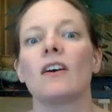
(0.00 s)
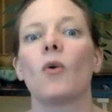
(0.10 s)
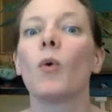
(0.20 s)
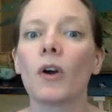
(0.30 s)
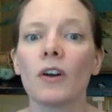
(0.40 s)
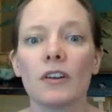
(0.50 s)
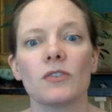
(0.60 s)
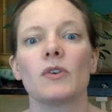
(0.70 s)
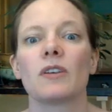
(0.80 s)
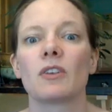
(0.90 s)
Or
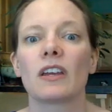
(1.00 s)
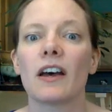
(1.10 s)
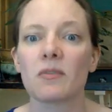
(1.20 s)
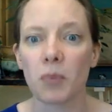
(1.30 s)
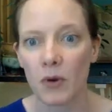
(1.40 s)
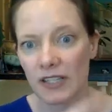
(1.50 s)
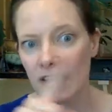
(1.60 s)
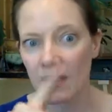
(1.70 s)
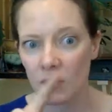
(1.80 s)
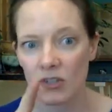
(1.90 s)
you can cut points
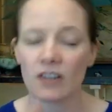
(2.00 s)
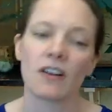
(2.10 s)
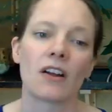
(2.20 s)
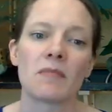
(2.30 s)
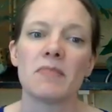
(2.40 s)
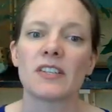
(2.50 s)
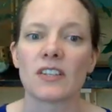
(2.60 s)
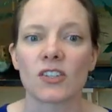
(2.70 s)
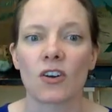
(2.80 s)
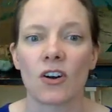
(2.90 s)
out on a
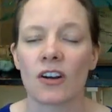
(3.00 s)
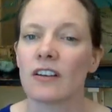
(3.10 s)
business card,